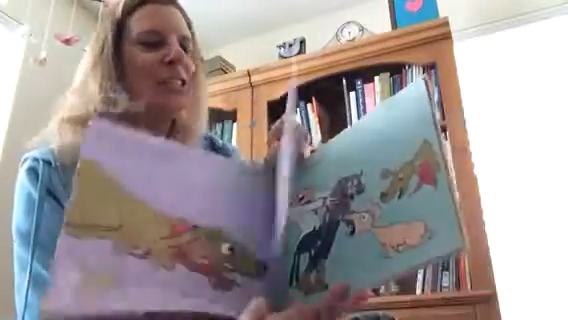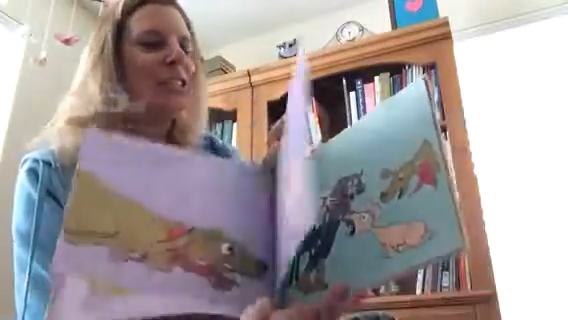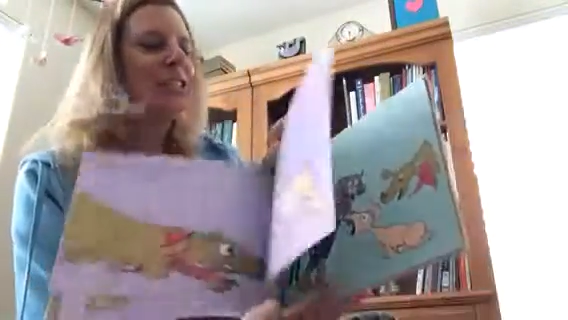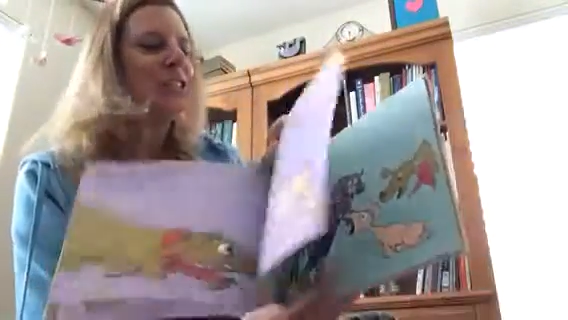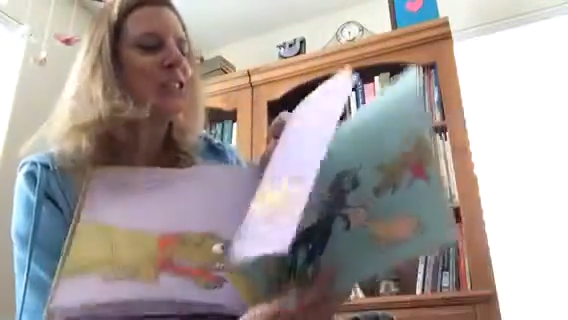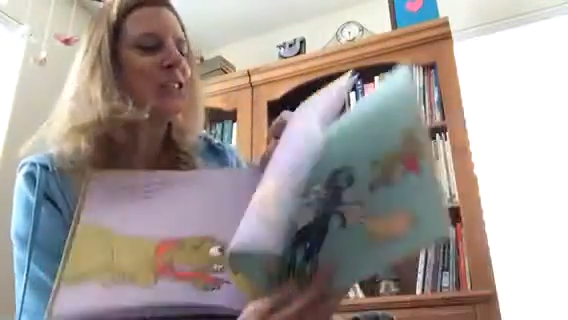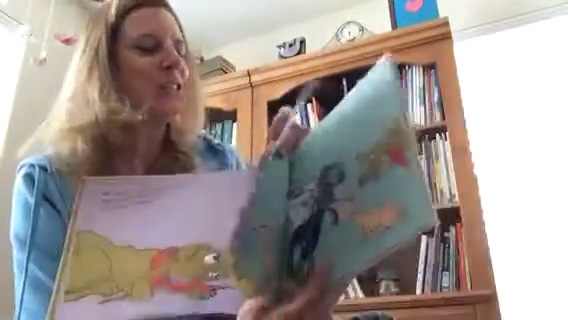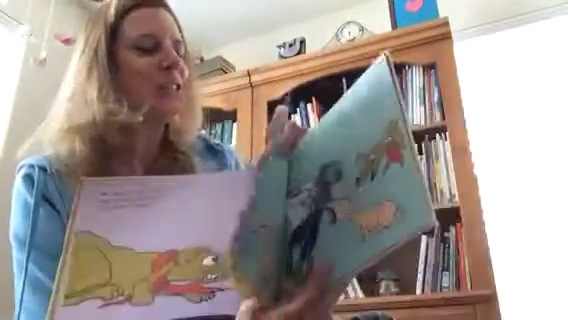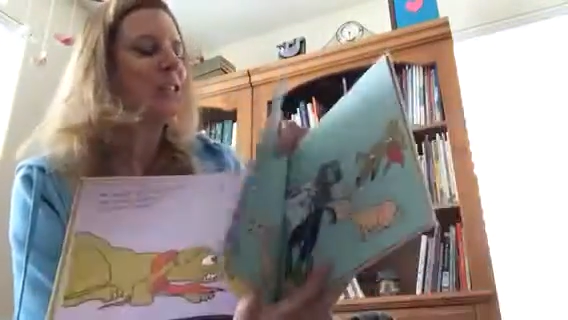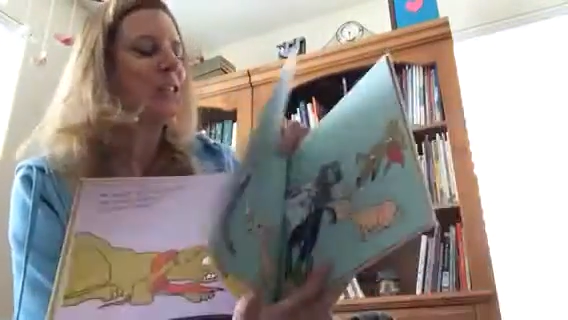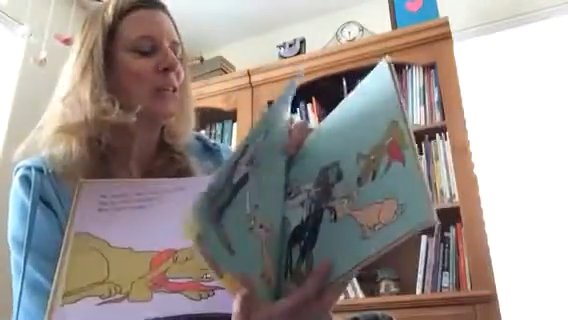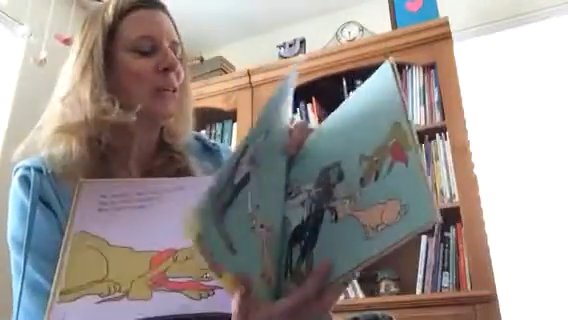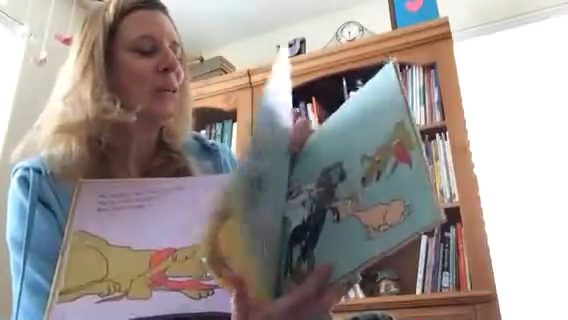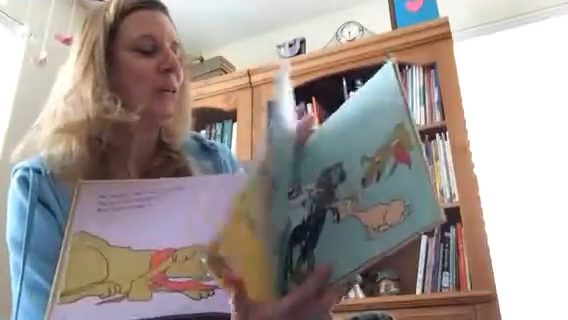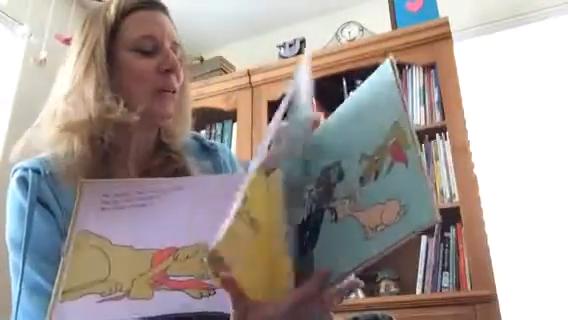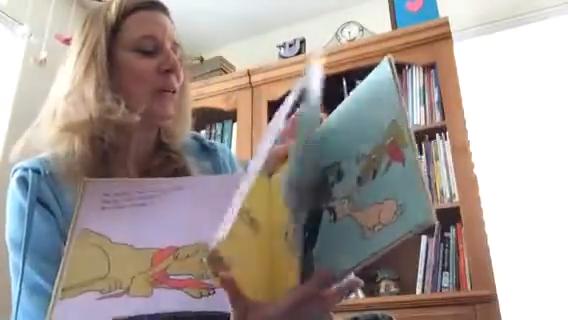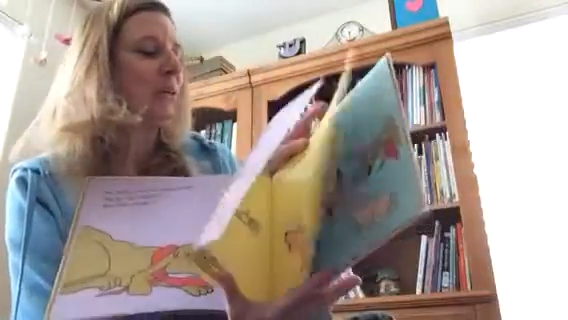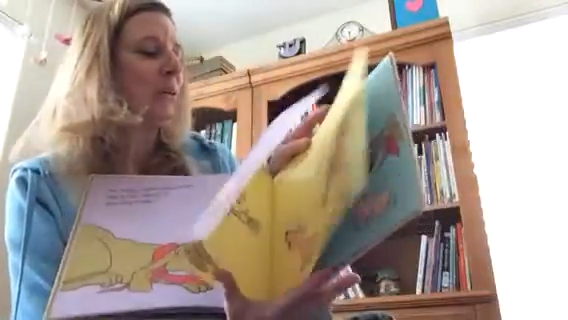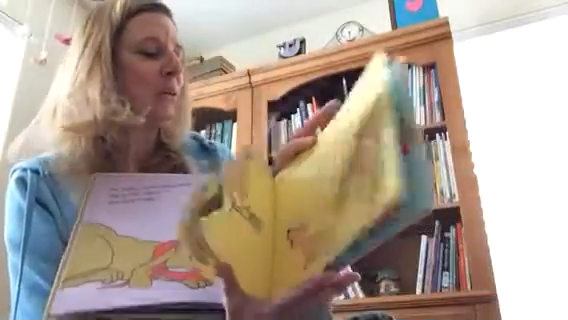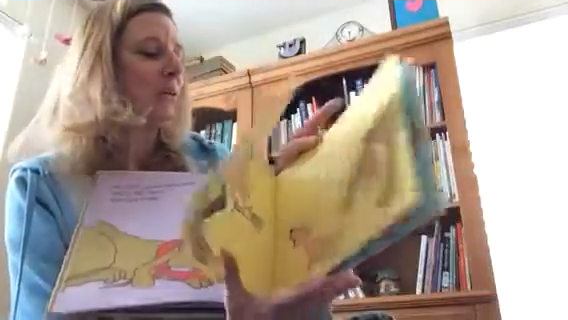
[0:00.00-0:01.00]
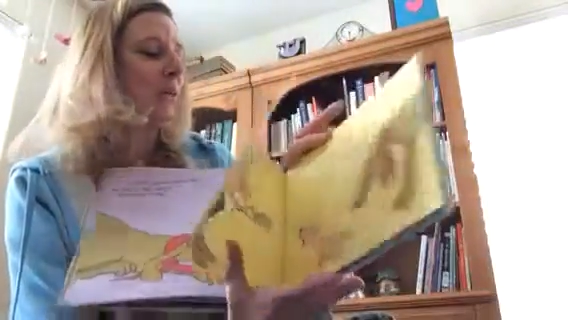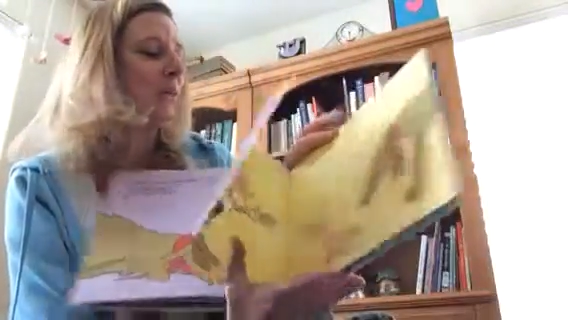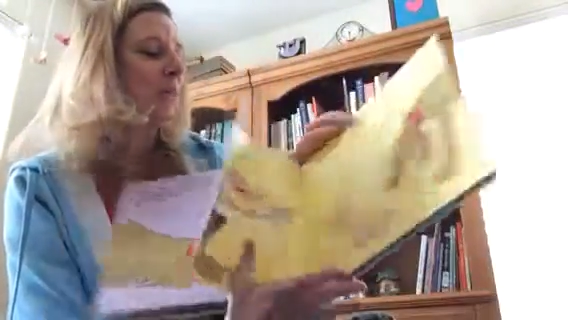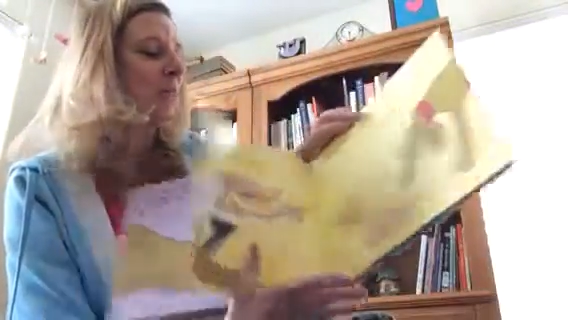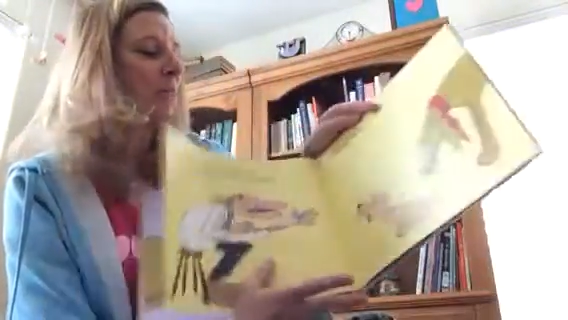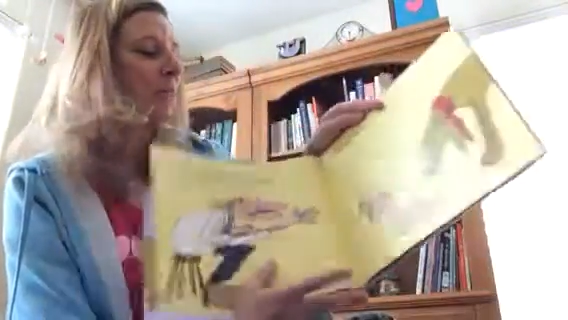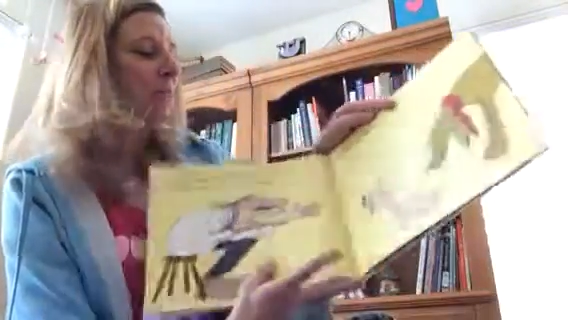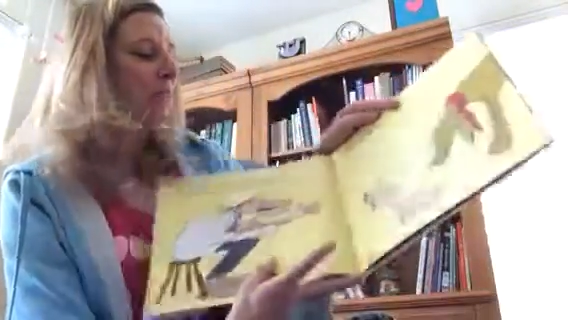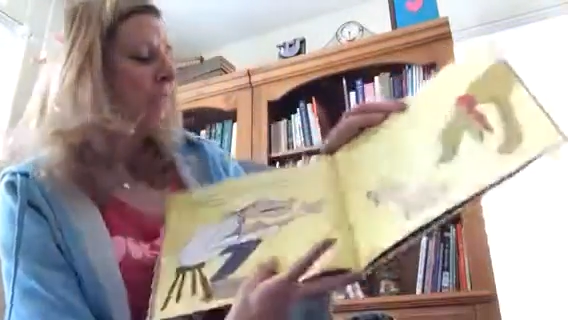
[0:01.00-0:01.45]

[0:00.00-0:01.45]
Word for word: So,